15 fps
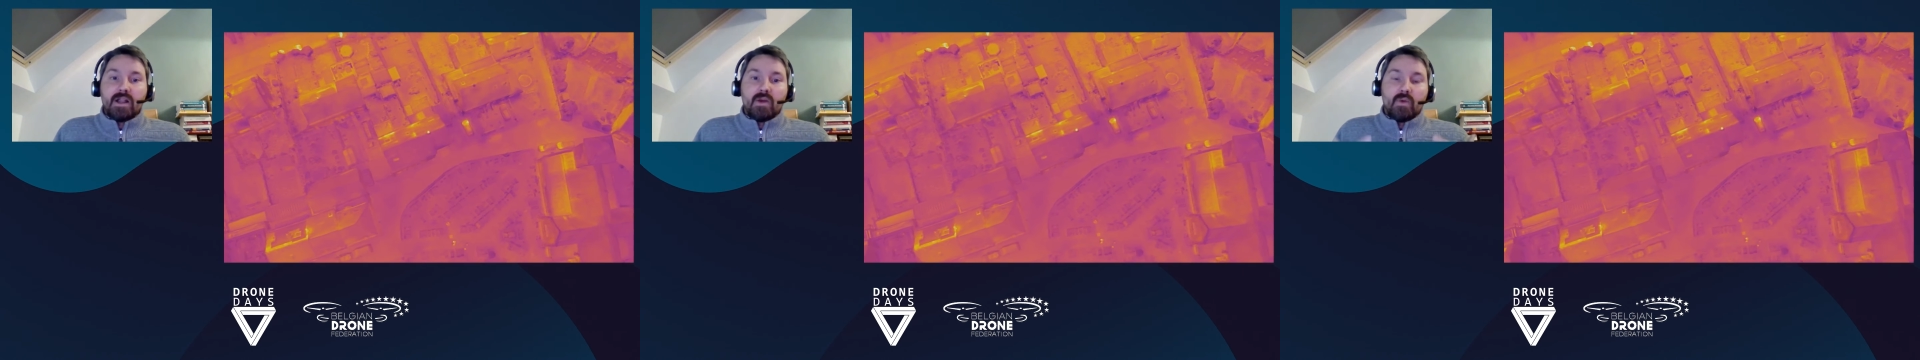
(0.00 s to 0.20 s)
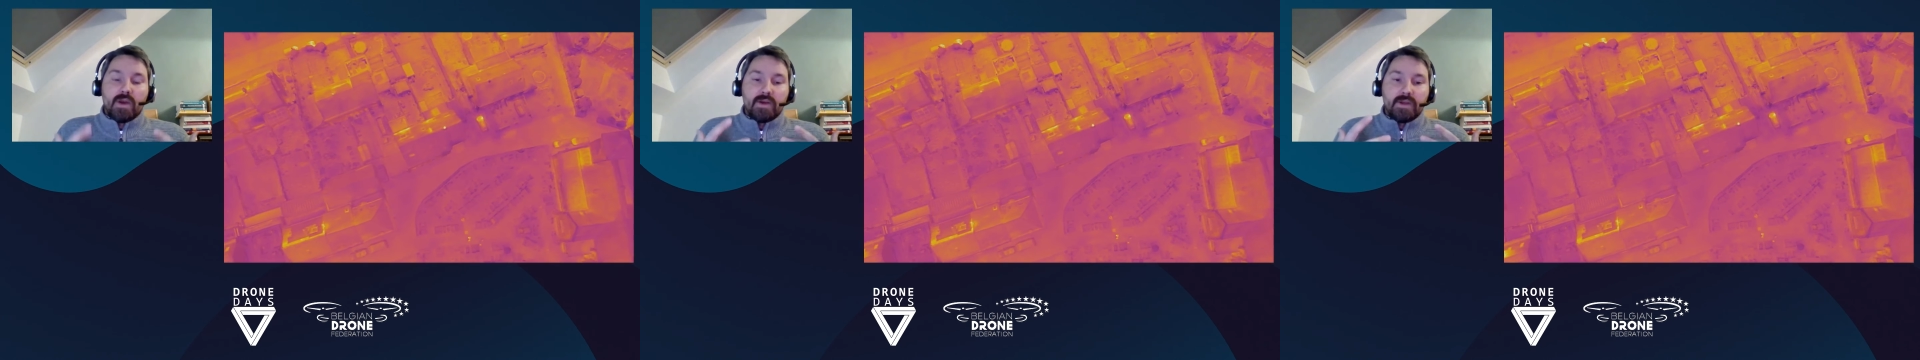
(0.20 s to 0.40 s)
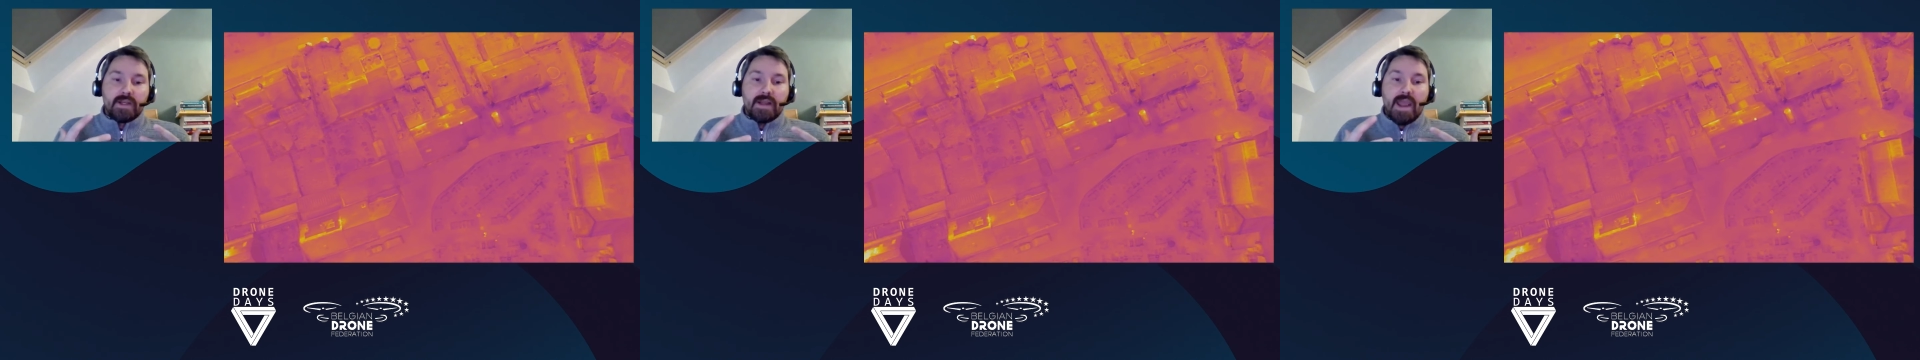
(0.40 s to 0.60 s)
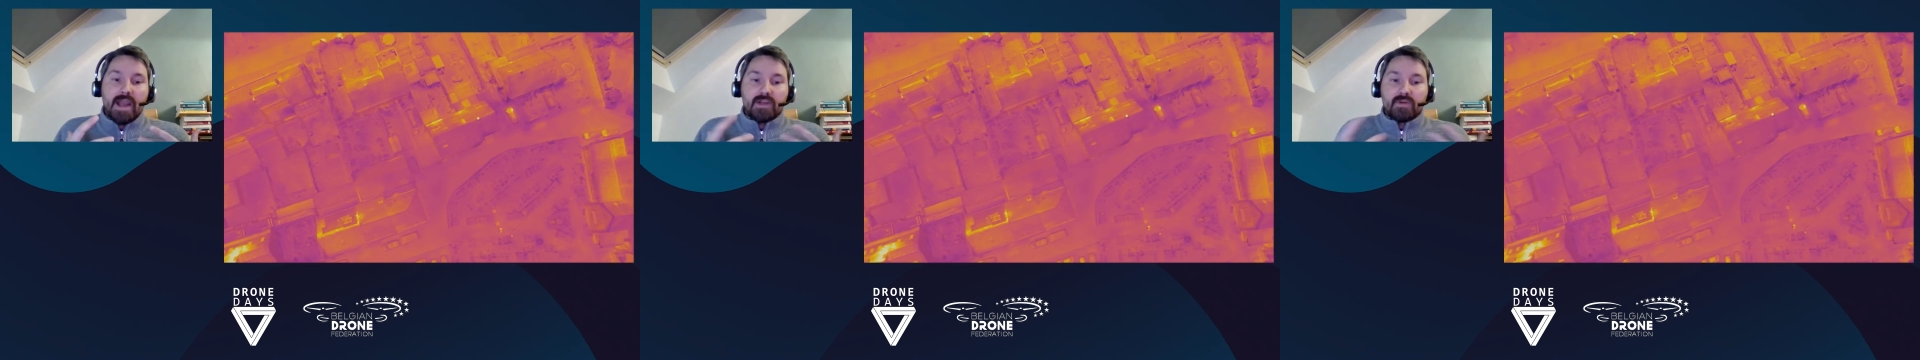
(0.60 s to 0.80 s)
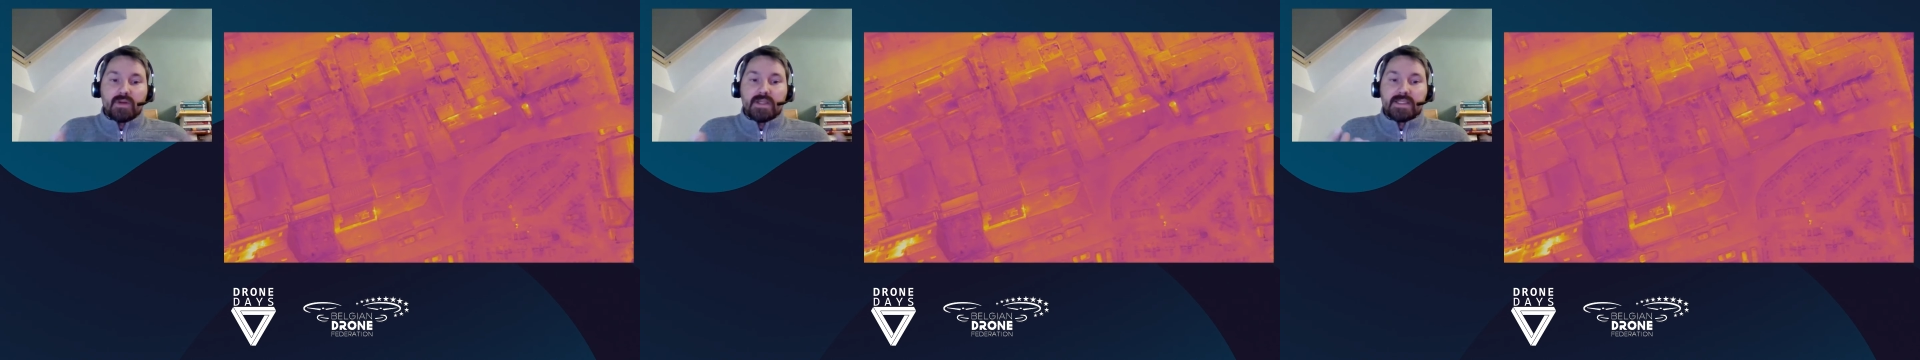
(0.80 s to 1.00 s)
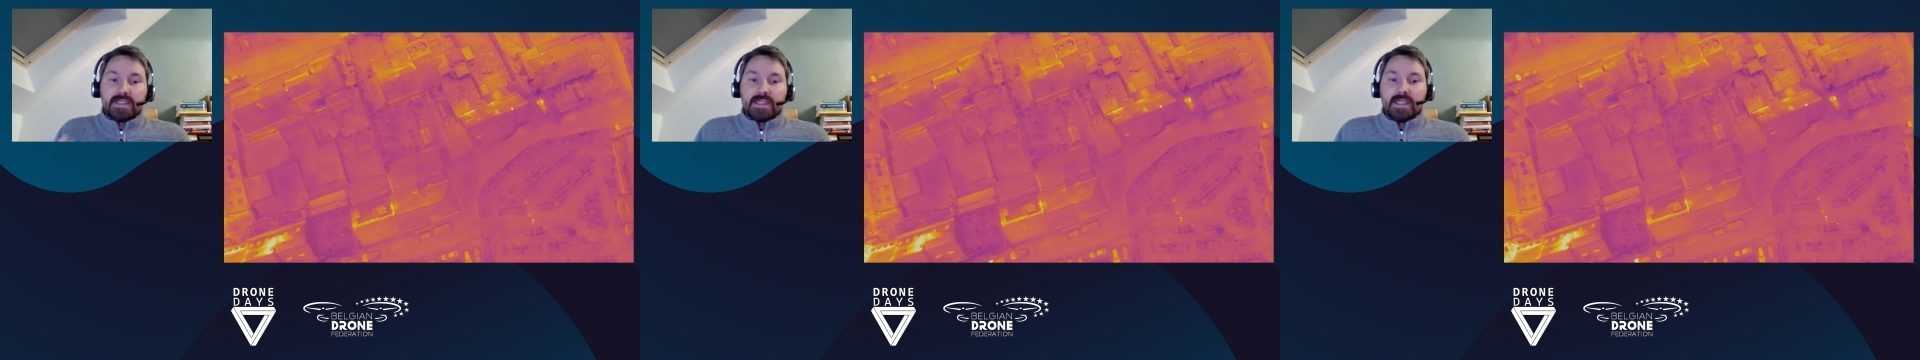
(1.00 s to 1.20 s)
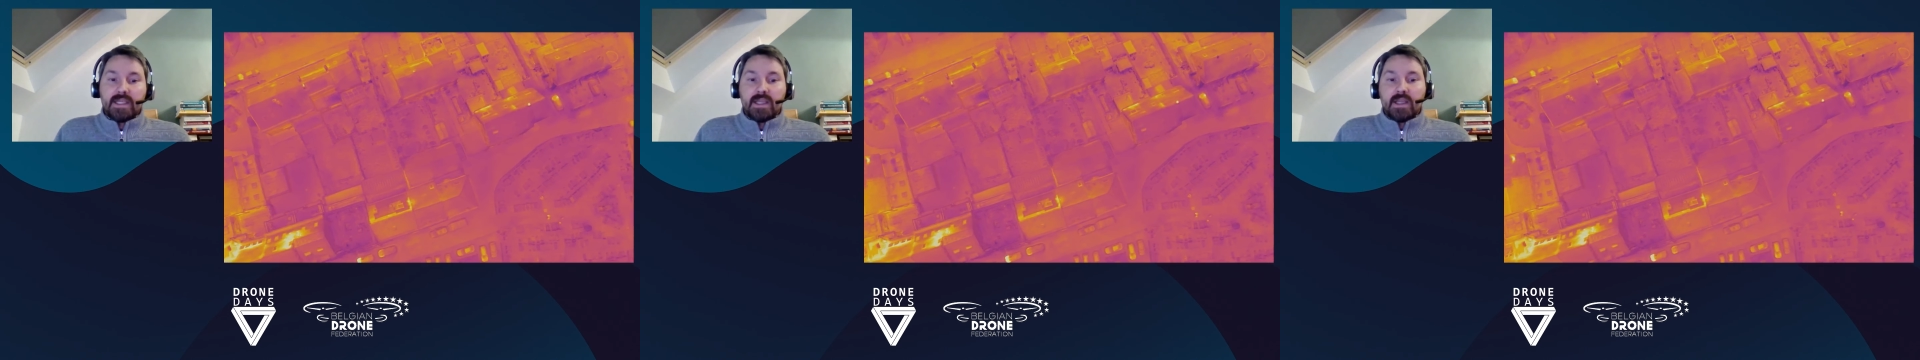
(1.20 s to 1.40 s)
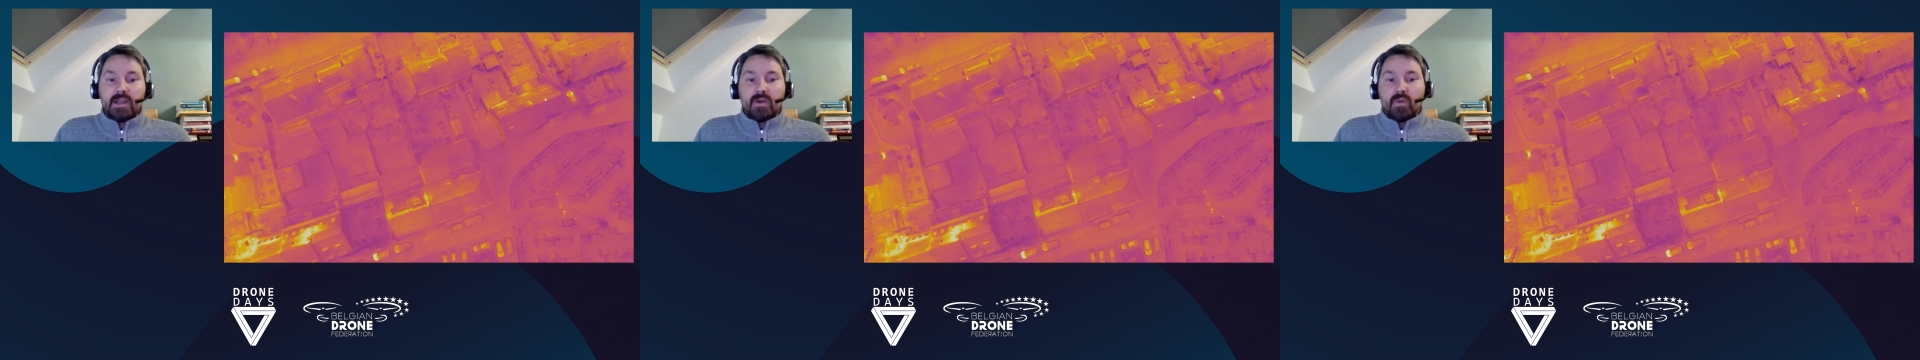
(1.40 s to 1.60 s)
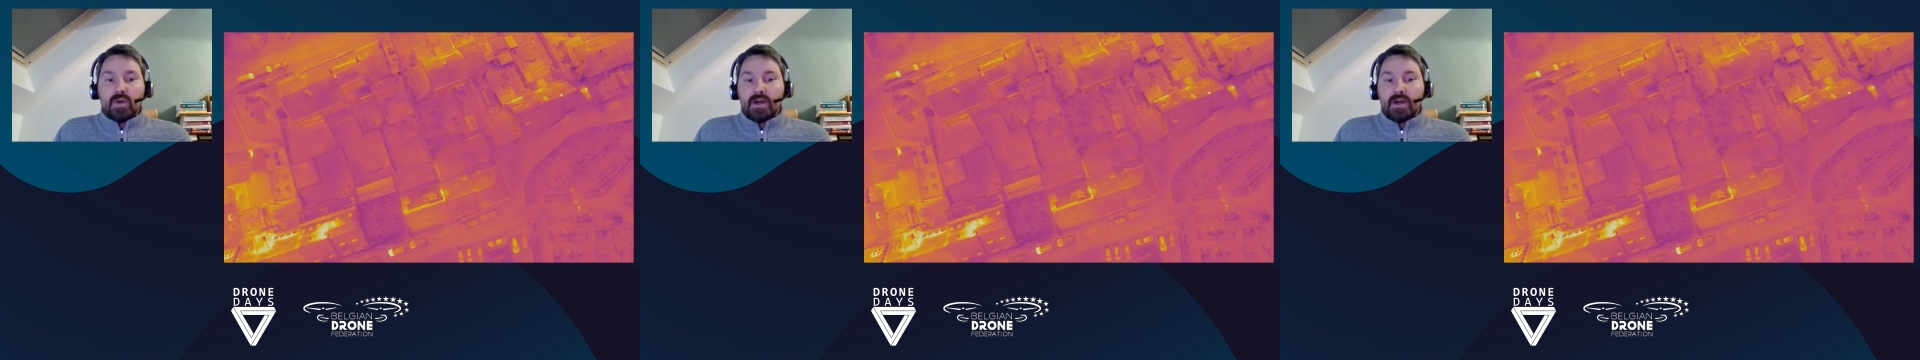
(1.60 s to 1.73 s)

where you can actually see where